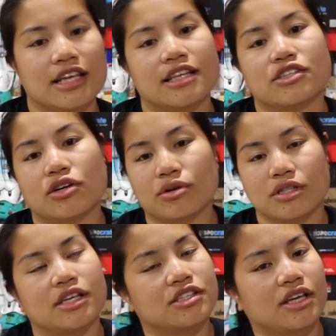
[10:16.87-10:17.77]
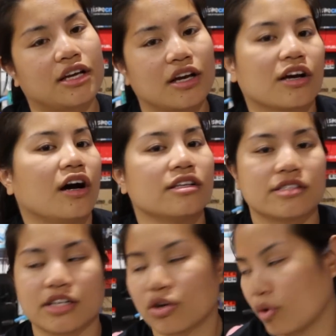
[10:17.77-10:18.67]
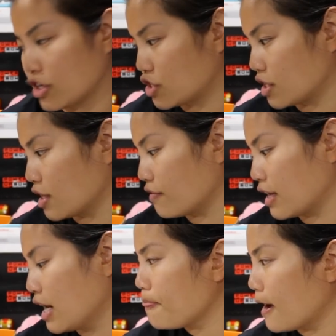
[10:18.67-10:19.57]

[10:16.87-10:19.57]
And so it's like a constant question of it.